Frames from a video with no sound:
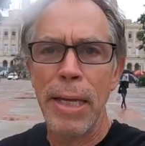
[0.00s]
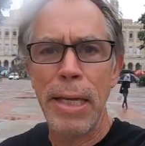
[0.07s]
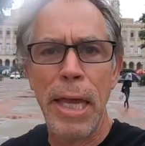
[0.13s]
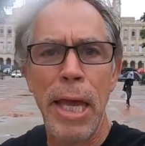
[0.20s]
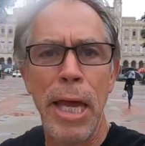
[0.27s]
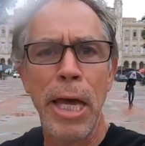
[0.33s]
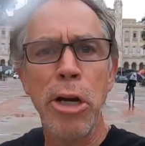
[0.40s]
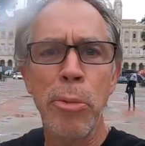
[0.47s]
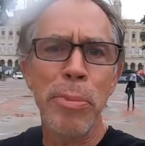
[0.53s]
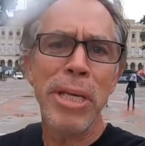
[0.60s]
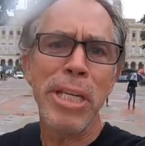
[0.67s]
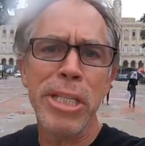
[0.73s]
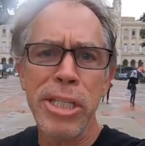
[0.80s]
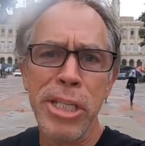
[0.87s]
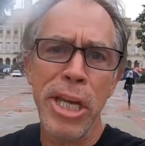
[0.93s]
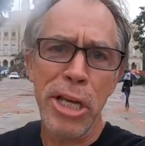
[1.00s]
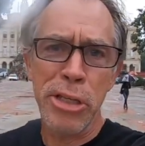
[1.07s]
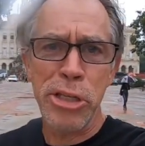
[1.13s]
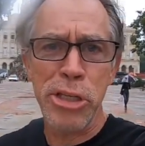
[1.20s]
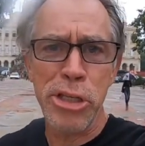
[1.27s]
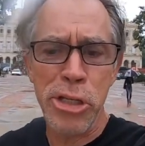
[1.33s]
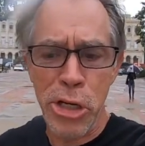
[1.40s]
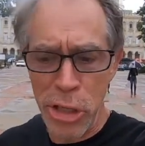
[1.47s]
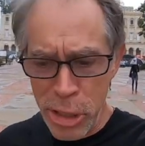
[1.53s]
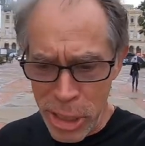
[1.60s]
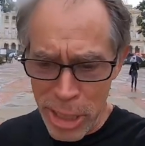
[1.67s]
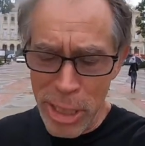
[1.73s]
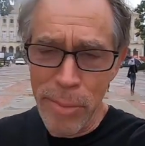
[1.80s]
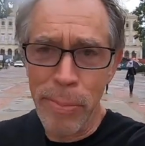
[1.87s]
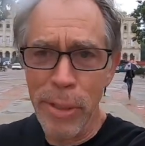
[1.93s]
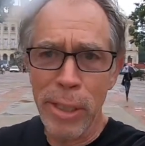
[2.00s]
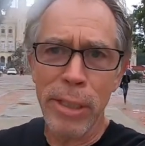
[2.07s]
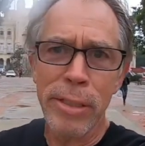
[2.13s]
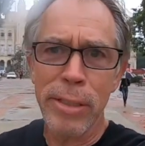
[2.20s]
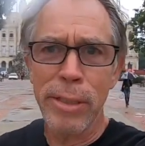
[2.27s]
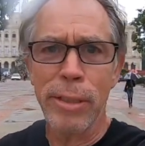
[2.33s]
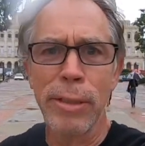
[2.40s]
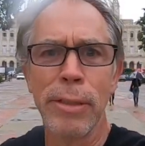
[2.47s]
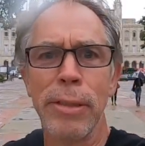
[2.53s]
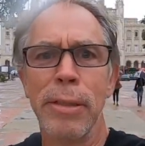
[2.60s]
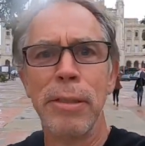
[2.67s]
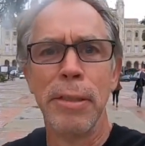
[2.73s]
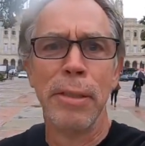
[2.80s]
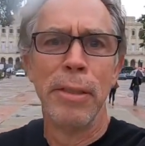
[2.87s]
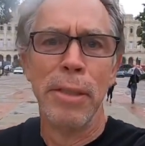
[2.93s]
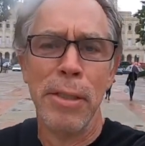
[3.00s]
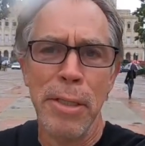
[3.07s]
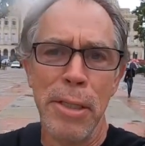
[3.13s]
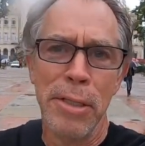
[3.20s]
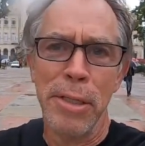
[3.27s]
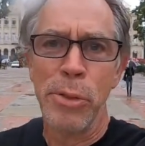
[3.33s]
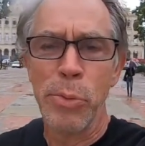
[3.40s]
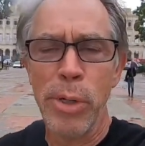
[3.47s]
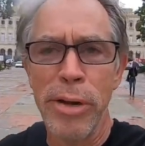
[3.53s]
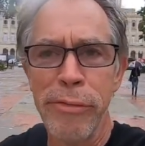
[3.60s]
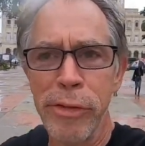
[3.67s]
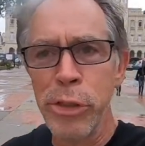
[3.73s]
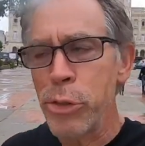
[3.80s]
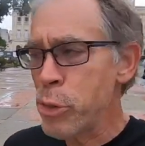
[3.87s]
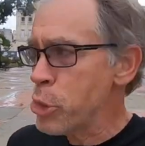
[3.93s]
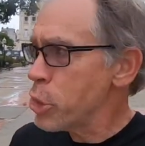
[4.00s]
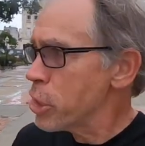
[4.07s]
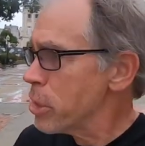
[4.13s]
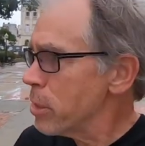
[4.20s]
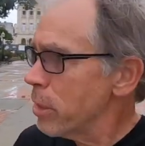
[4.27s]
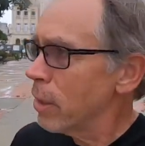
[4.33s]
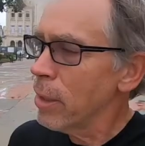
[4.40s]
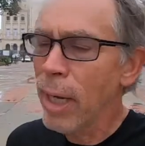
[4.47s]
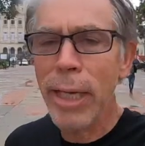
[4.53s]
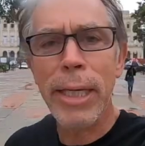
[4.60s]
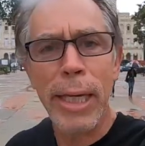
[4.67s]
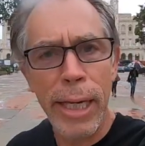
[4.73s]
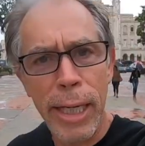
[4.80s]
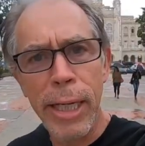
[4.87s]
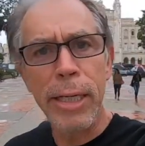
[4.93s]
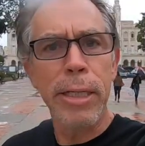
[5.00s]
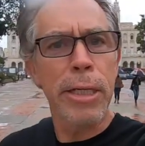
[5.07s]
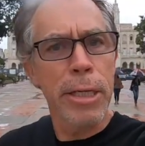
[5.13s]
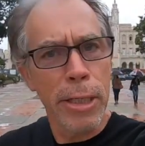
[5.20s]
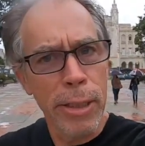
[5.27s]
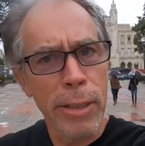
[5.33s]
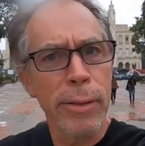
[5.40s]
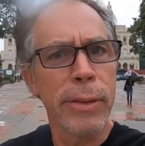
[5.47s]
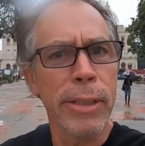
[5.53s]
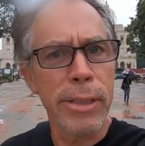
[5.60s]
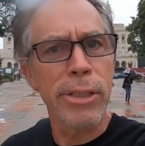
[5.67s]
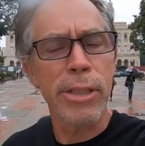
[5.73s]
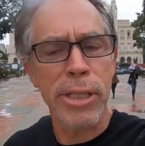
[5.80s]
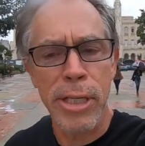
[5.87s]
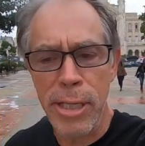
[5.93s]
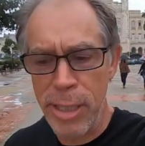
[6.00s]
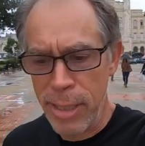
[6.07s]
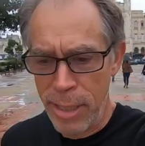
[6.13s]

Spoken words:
Yeah, I don't mean to sound snarky about the revolution. I get it, you know. It's